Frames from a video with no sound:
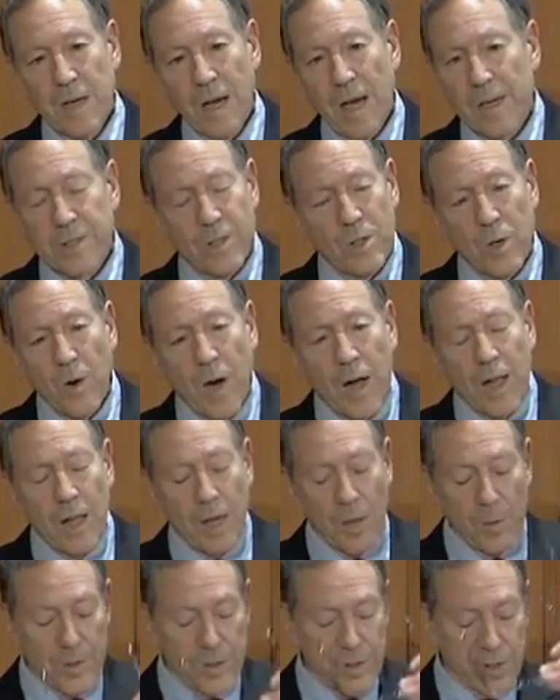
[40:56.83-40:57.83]
And so all
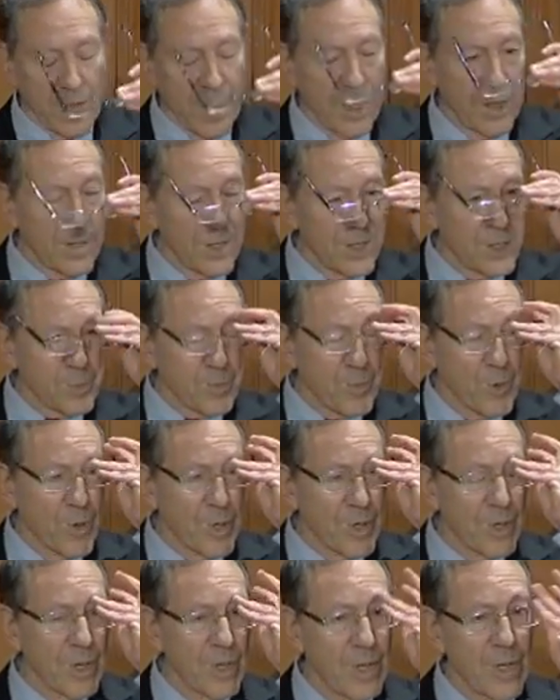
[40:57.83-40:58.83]
I will say in this
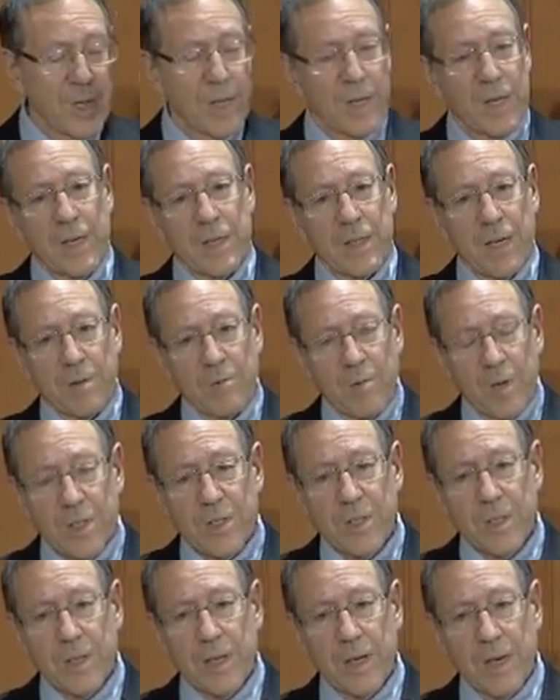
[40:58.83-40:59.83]
point is that
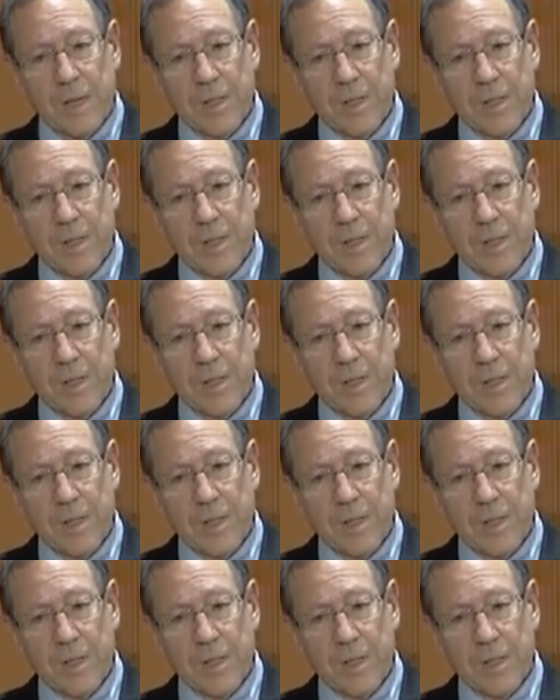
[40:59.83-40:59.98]
recently